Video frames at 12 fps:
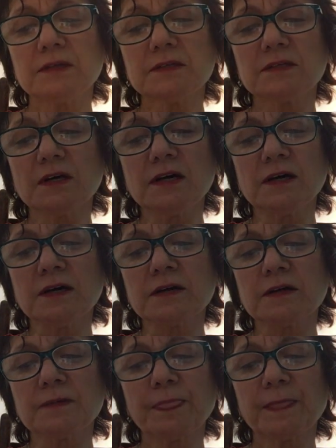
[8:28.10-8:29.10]

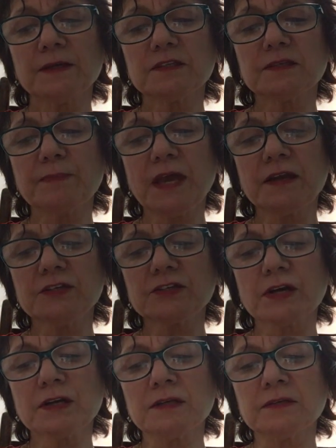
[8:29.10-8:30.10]
Tar,
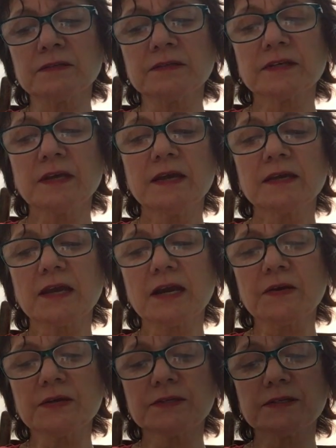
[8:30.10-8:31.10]
Spanish onions,
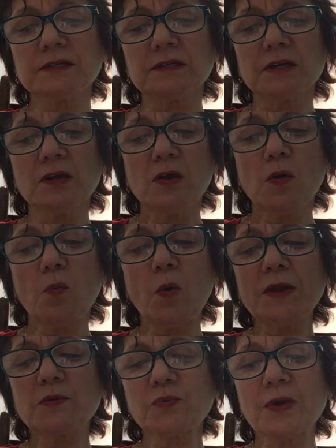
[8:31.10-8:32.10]
kerosene,
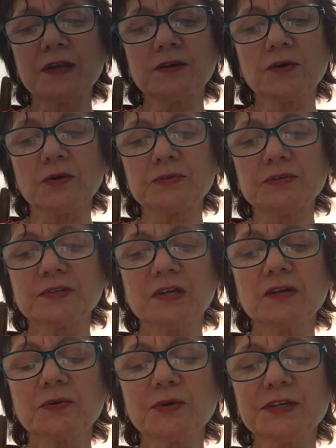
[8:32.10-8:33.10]
wet raincoats,
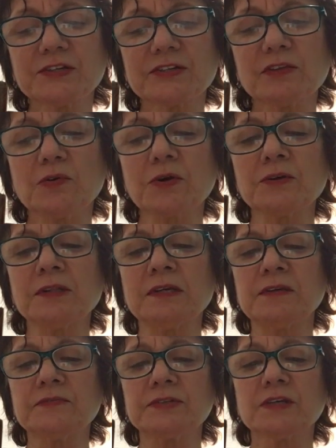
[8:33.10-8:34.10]
crushed laurel
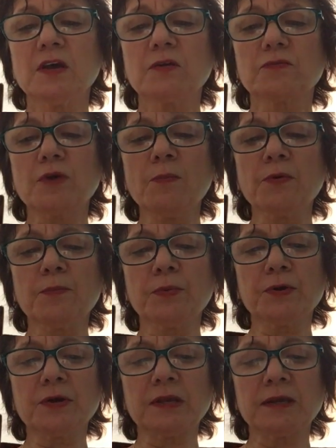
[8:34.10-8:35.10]
leaves, rubber
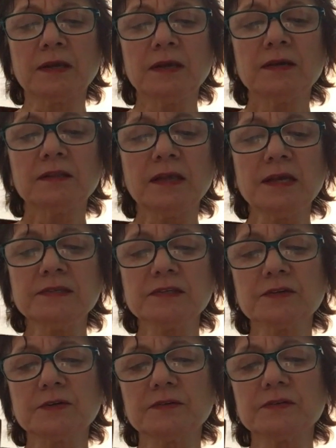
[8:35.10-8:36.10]
burning, lace
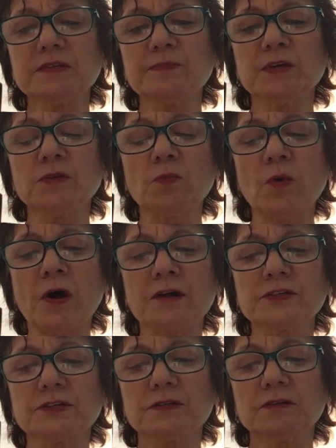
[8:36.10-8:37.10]
curtains being
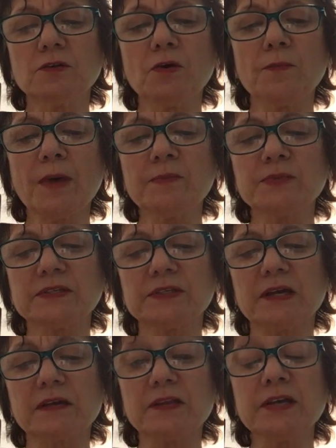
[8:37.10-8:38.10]
washed. No, my
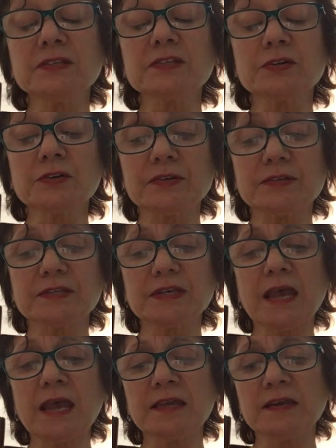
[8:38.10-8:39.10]
mistake, lace curtains
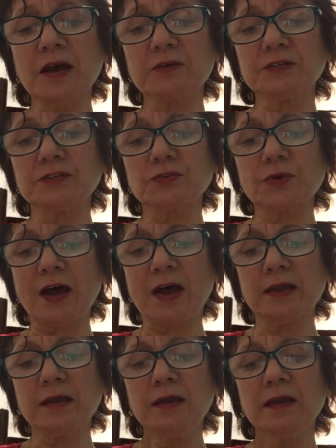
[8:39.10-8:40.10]
hanging out to
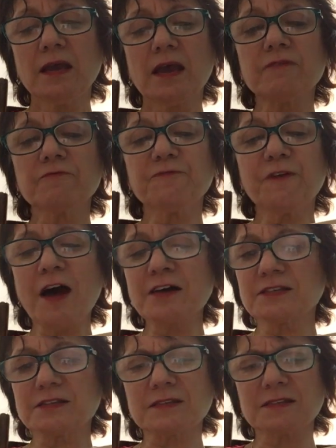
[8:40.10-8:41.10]
dry, and
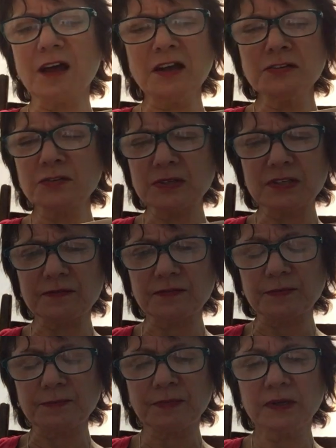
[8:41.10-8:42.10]
foxes, hundreds of
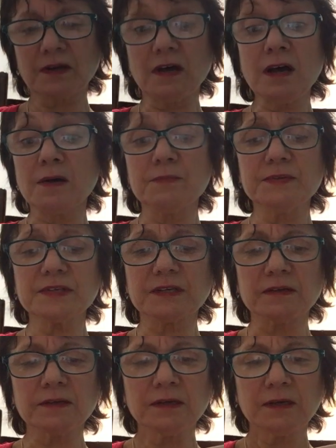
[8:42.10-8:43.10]
them, cubs, and